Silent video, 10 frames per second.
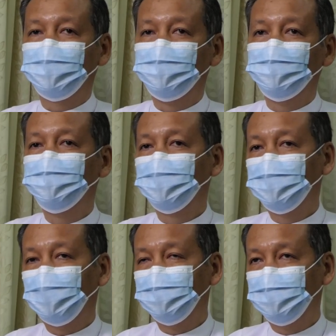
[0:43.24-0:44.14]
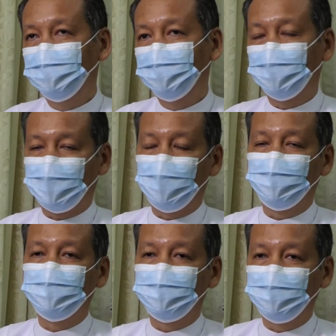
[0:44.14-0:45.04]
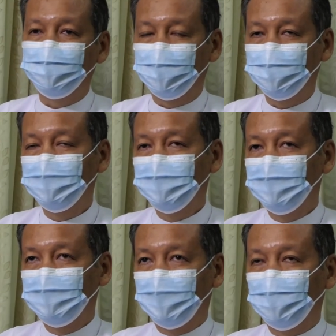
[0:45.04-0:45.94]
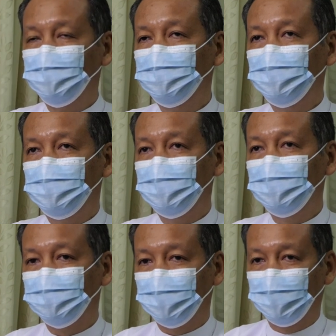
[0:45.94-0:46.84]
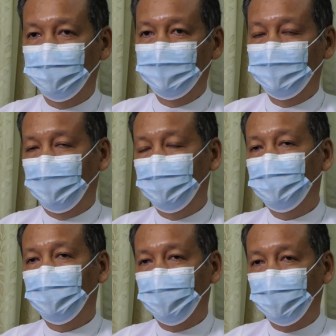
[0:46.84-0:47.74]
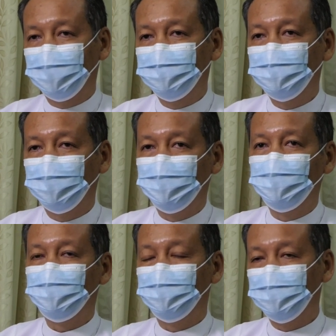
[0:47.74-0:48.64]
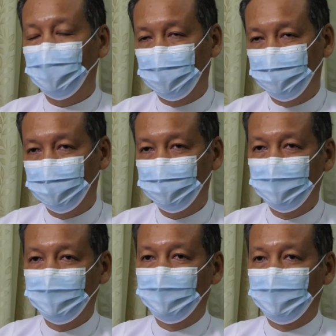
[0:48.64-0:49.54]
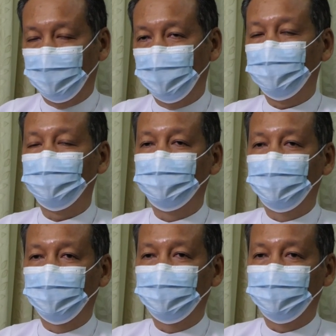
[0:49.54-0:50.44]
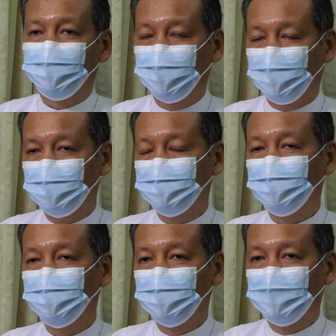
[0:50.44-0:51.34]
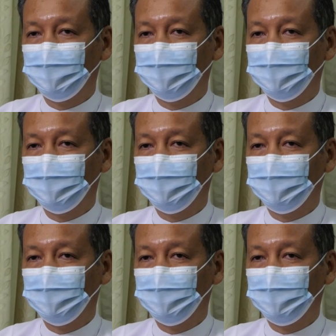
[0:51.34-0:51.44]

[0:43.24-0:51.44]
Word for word: the COVID-19 Yoga Kagwes, no? A Kobe She's Indian and Serum Institute Carnival, Tolude, Oxford,